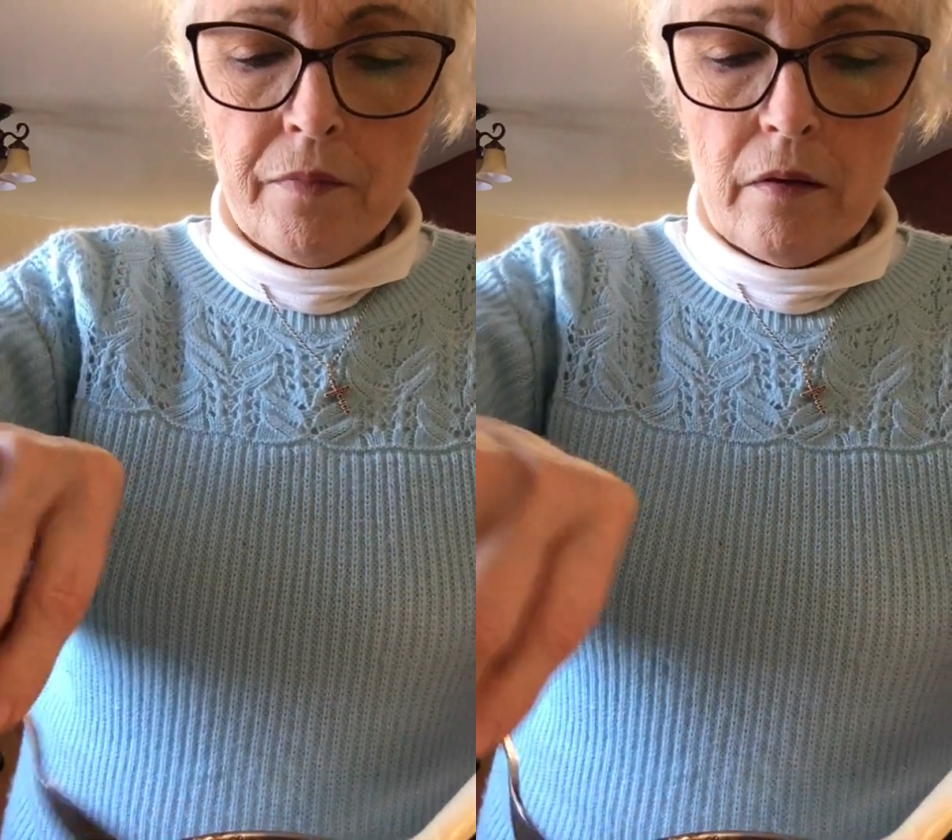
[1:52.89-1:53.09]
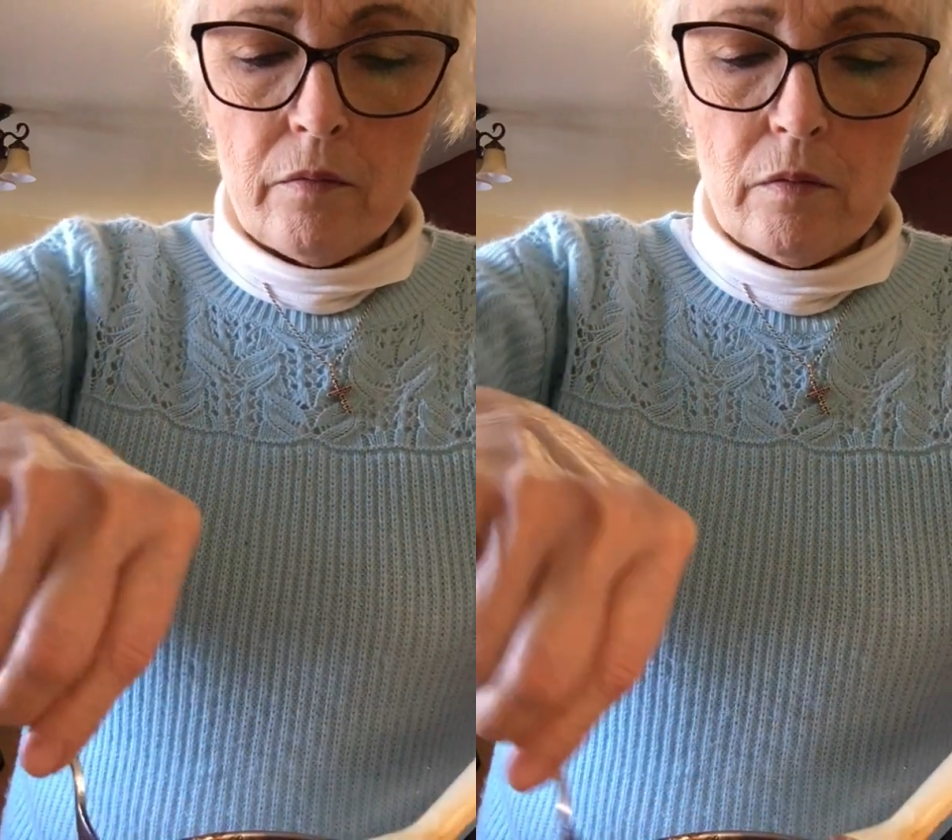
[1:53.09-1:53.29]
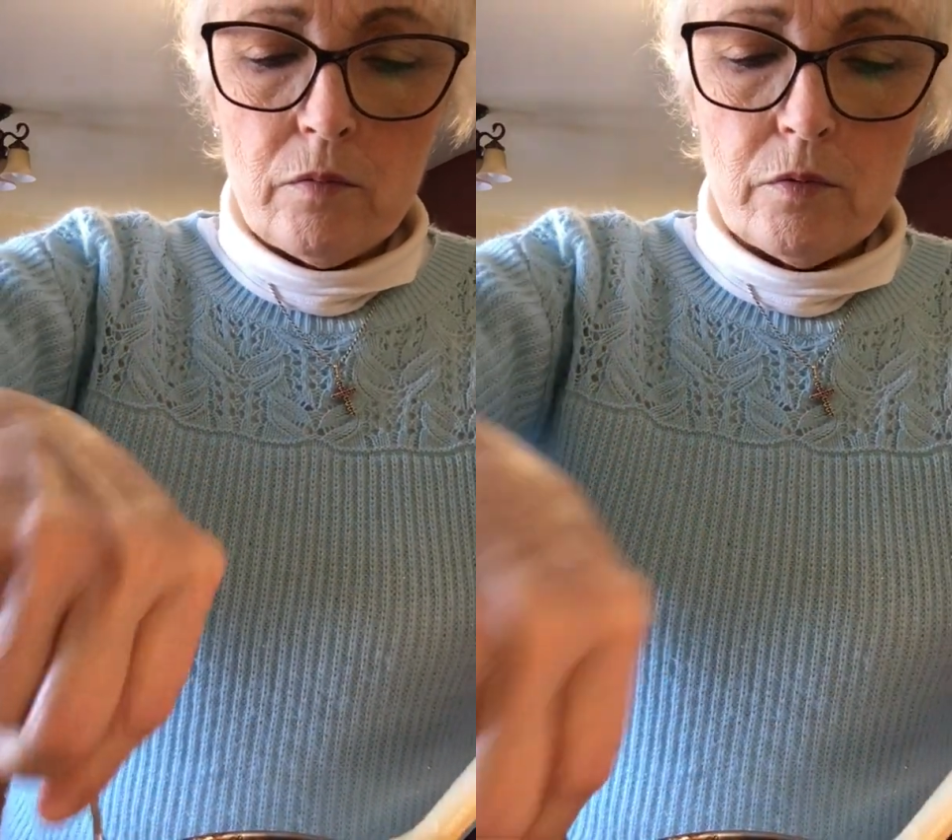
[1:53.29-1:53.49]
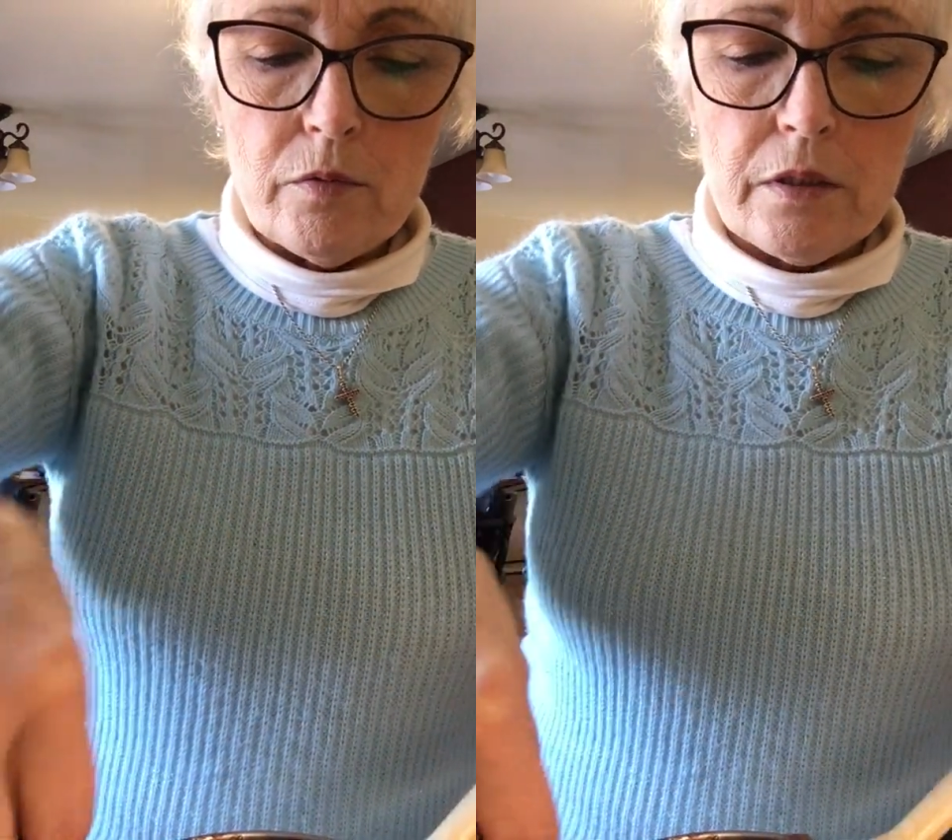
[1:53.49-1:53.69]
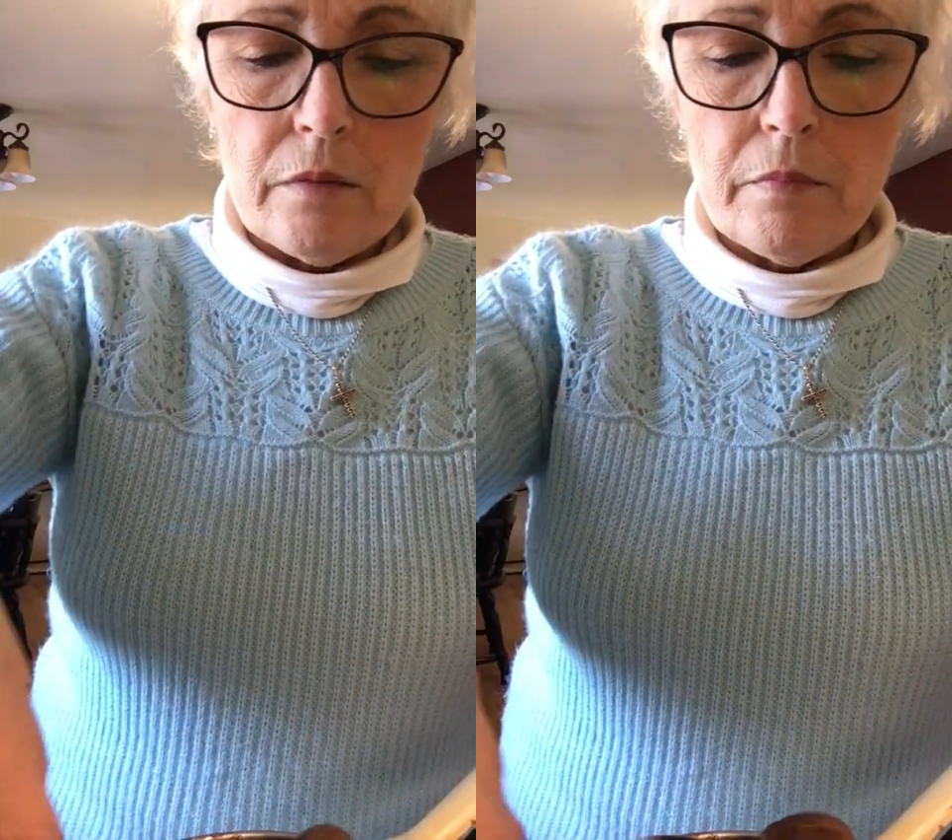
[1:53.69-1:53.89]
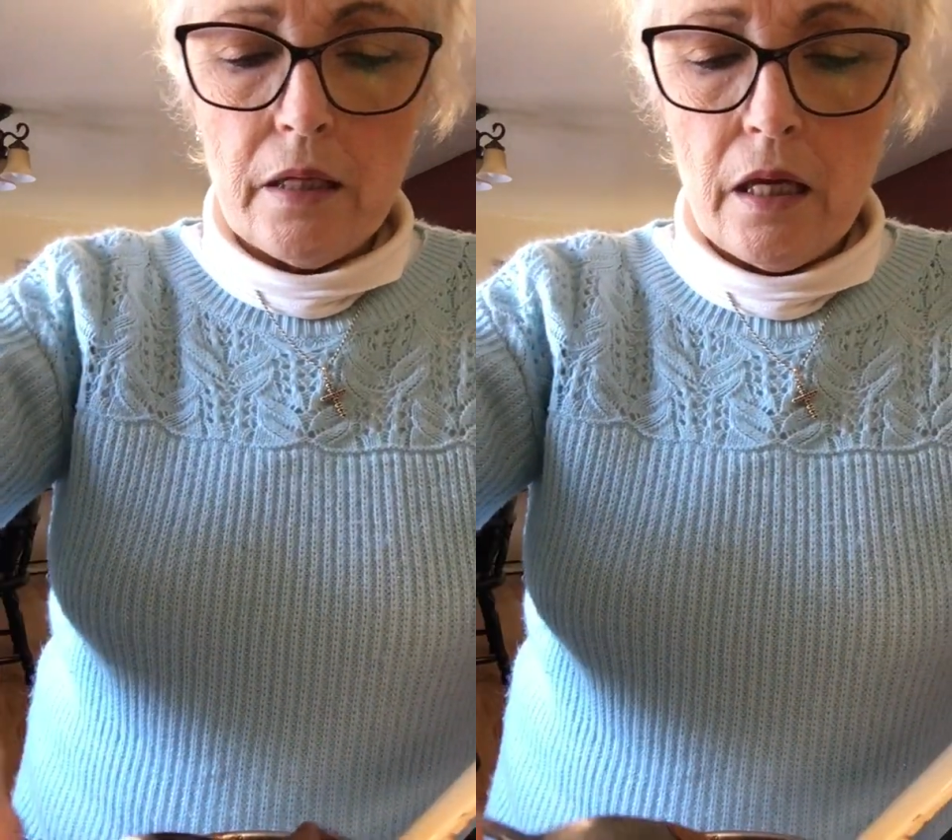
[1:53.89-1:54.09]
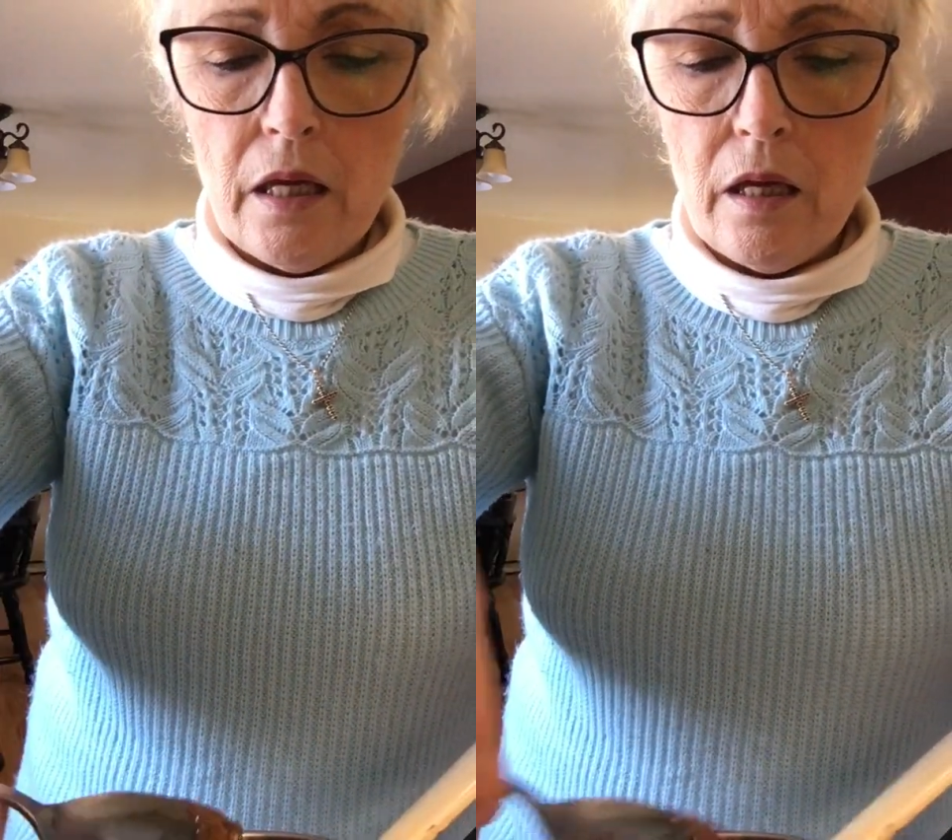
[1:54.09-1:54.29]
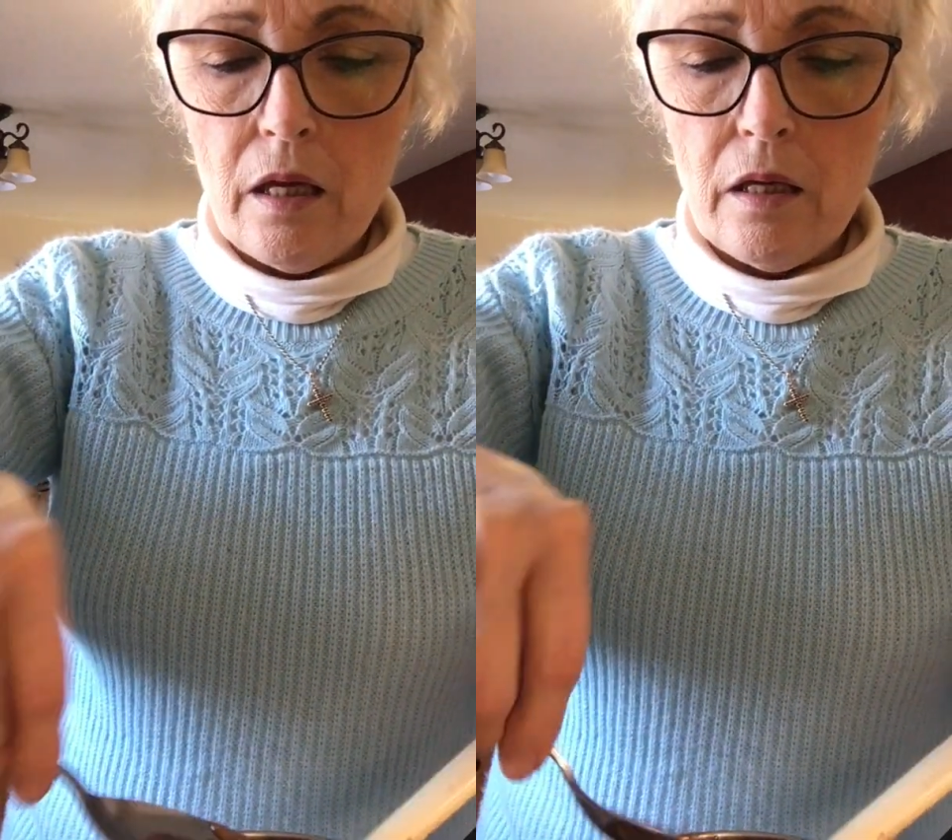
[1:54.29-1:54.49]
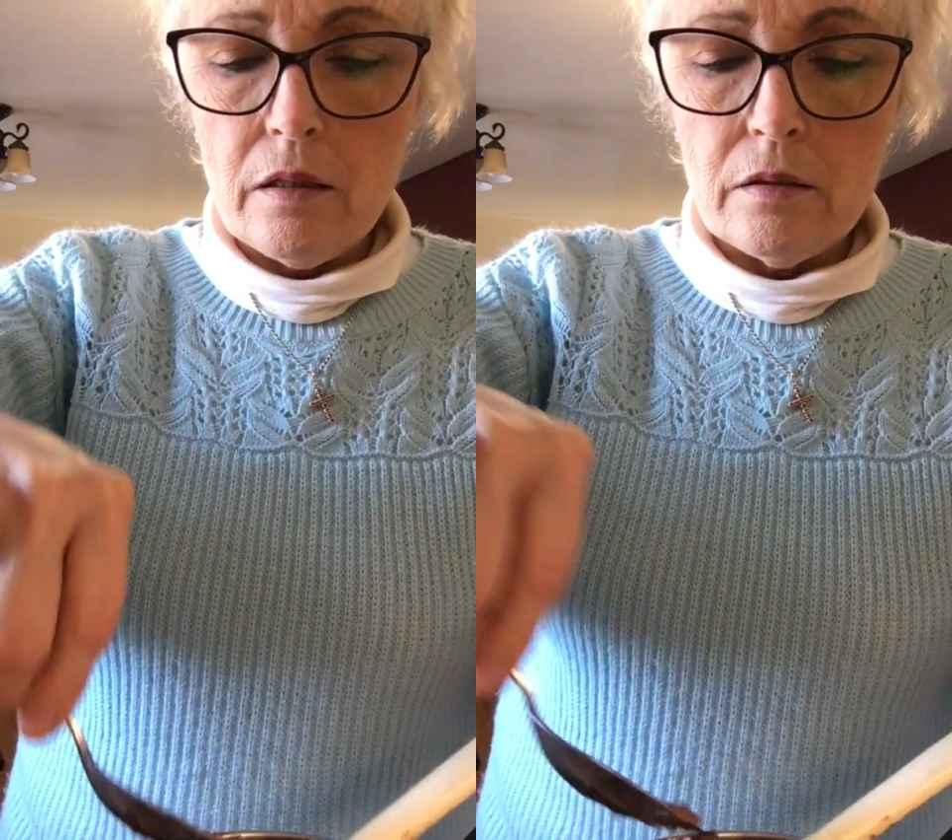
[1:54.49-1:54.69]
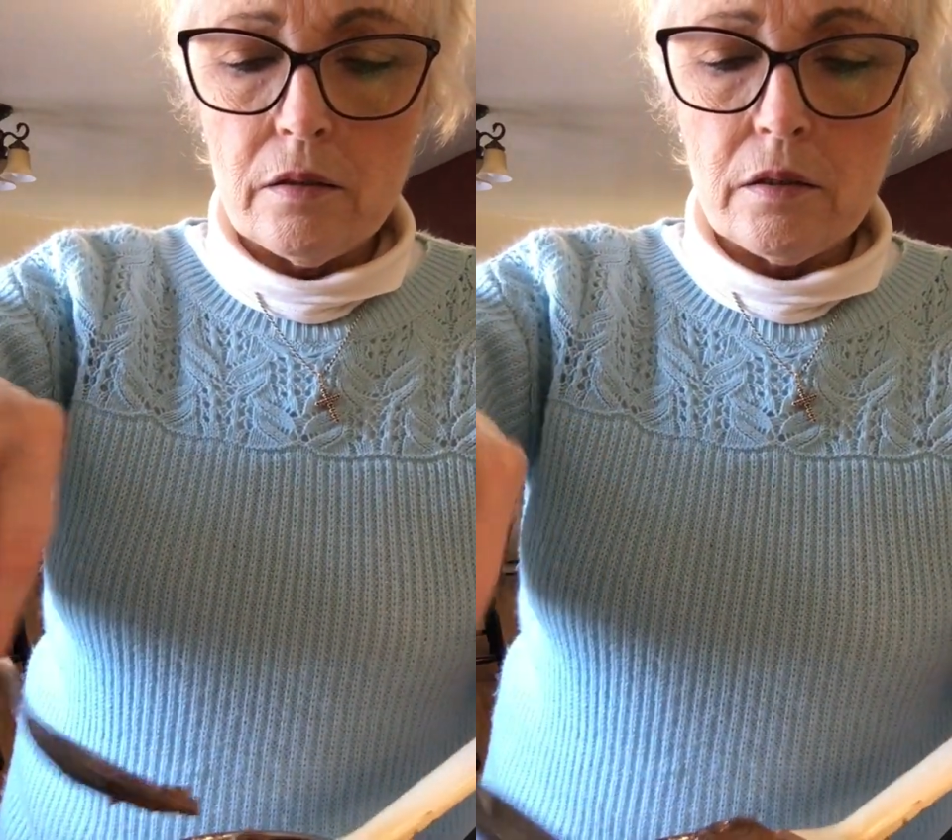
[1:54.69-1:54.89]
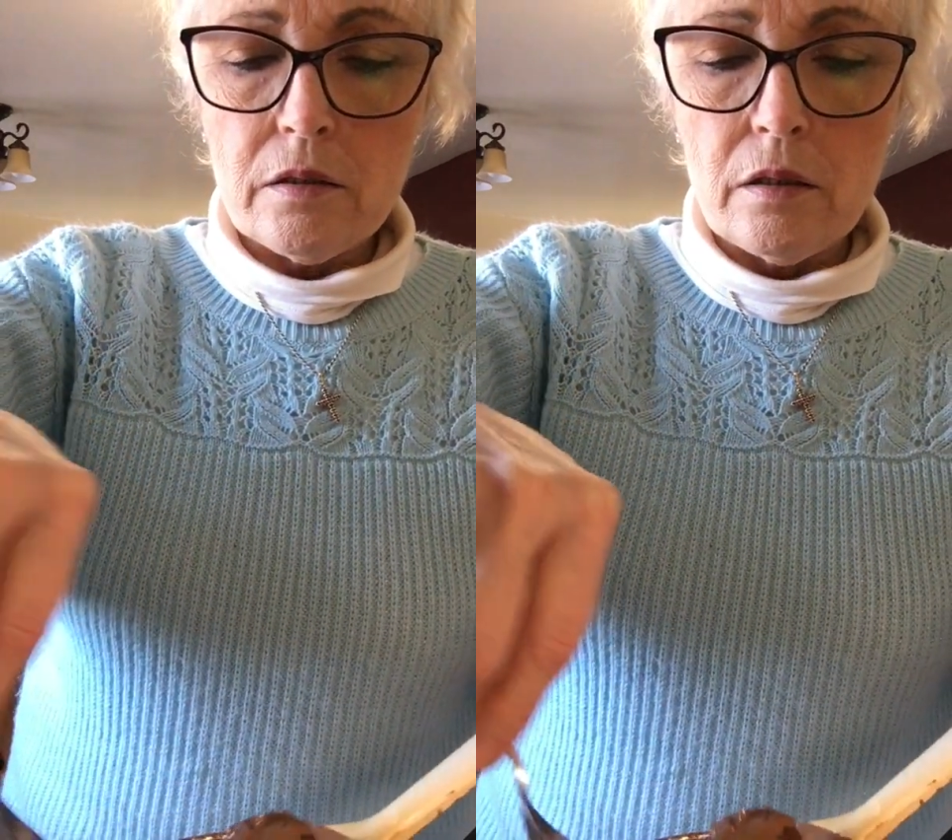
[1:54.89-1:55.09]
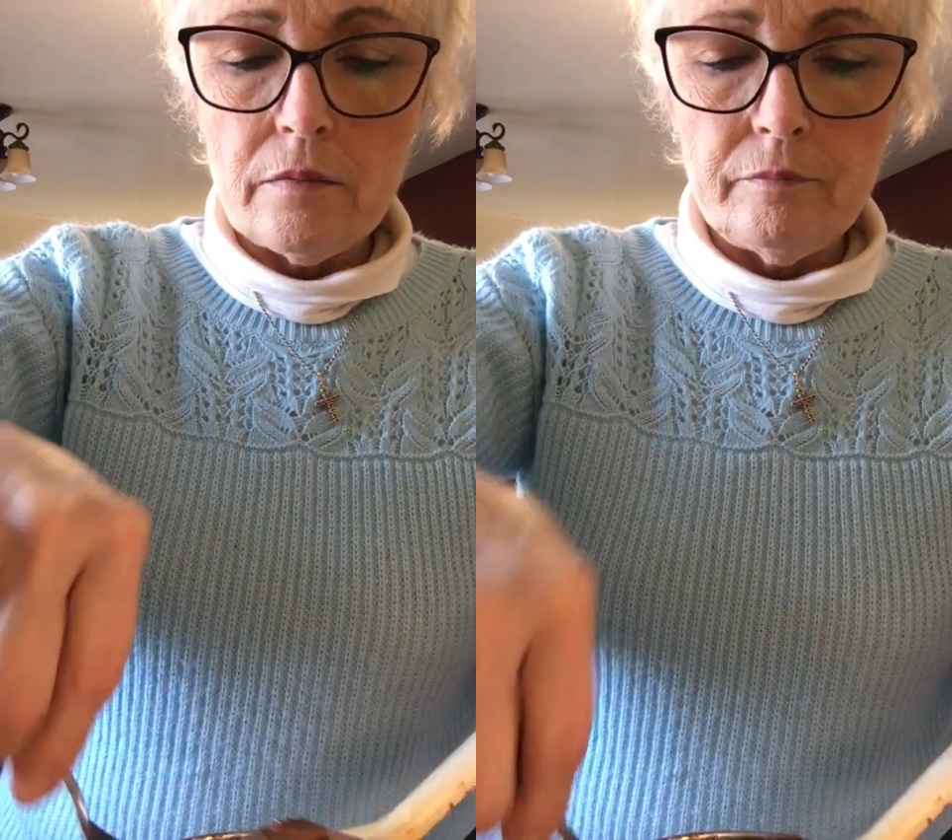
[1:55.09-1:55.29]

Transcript: That way we won't get my hands